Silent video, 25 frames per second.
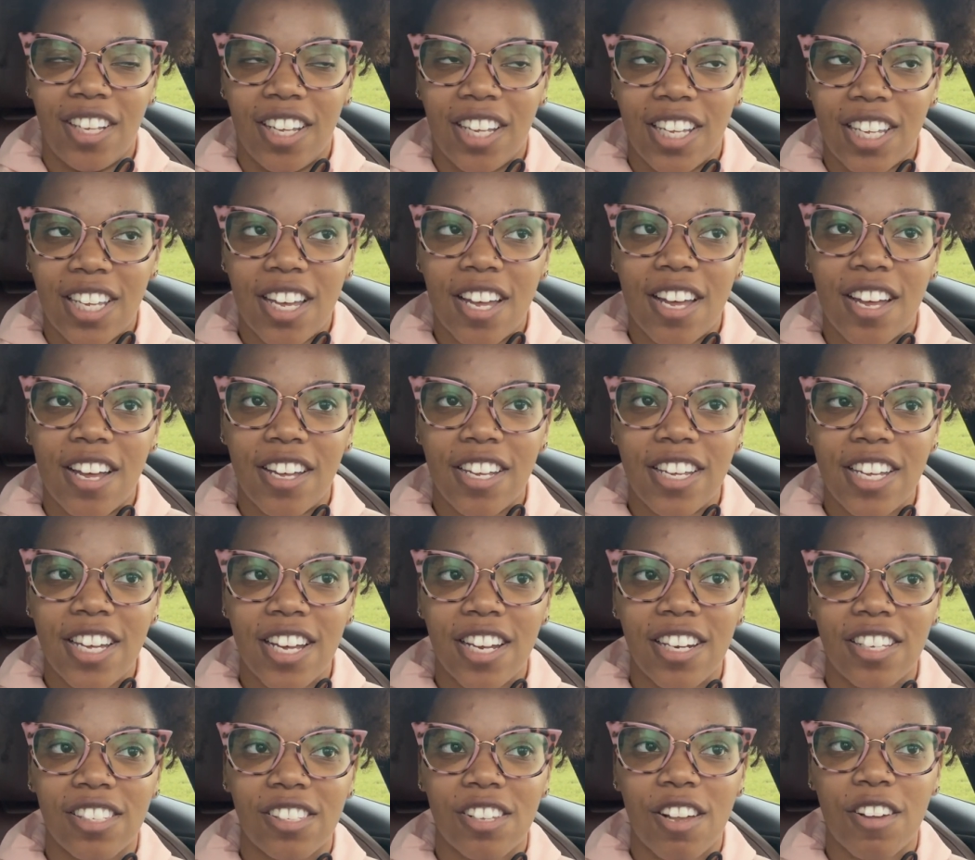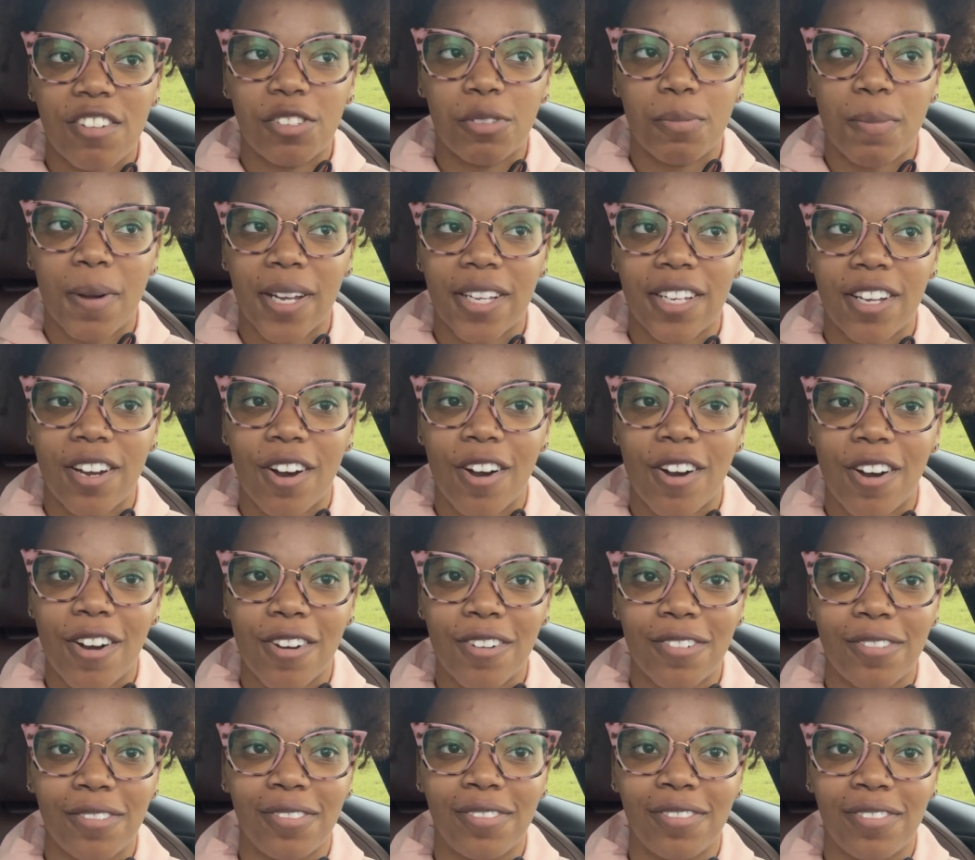Yeah, he got a soft spot,
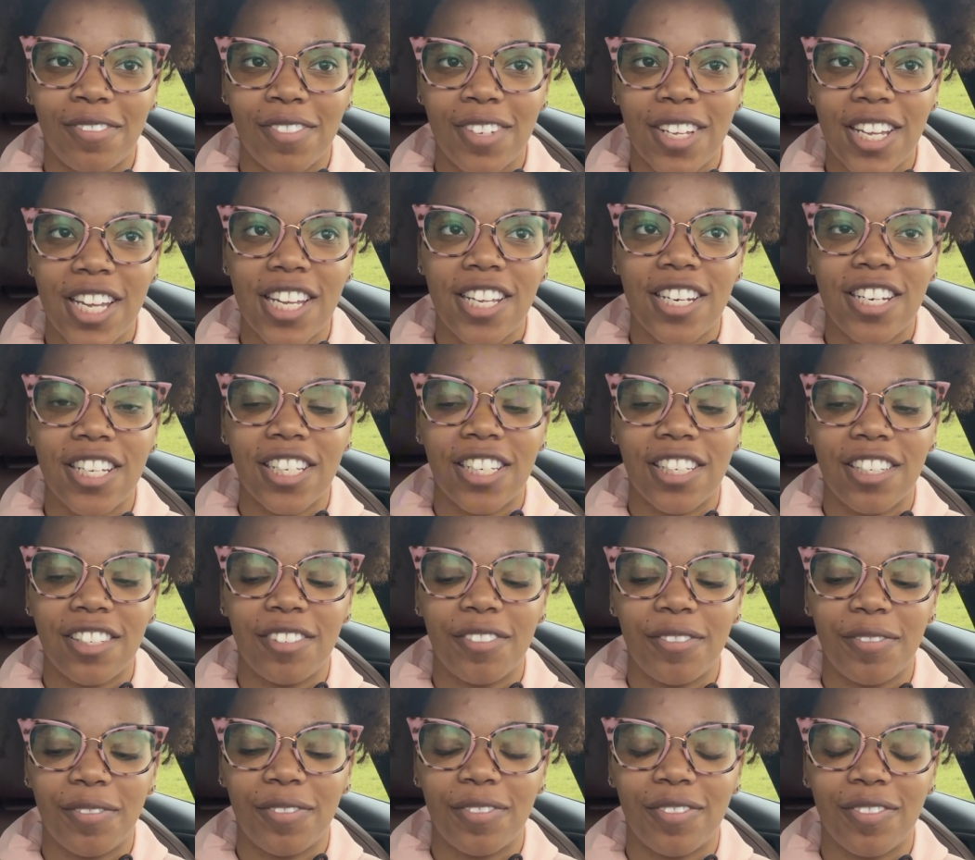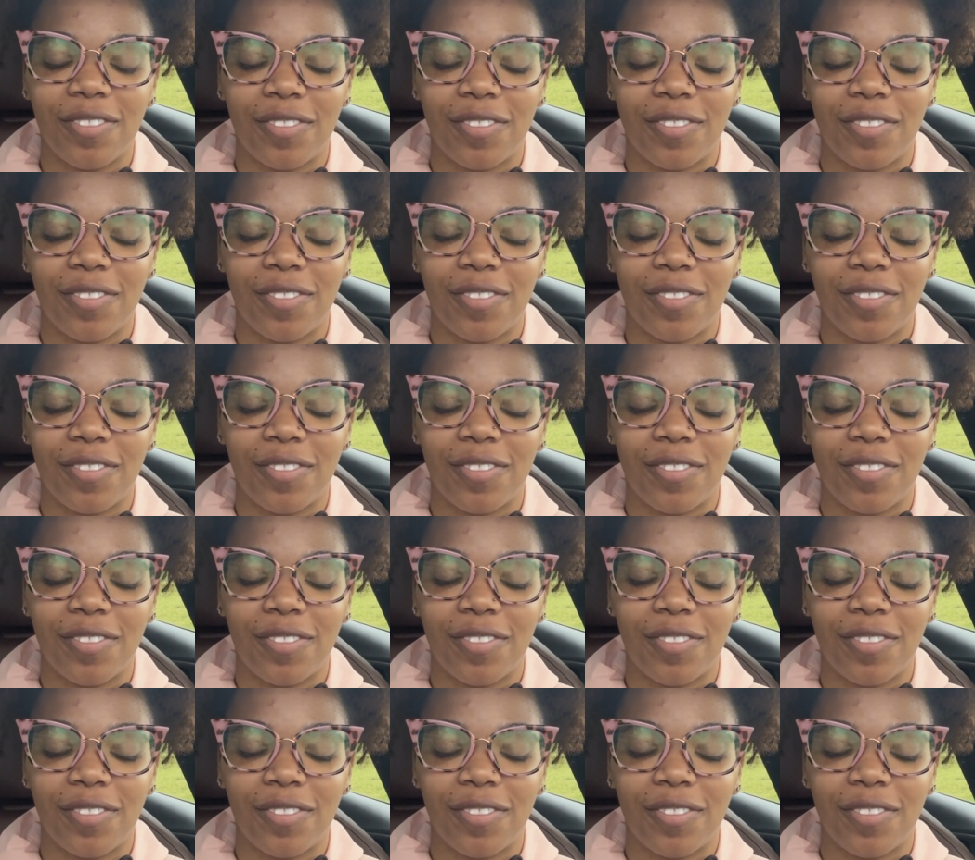y'all. He didn't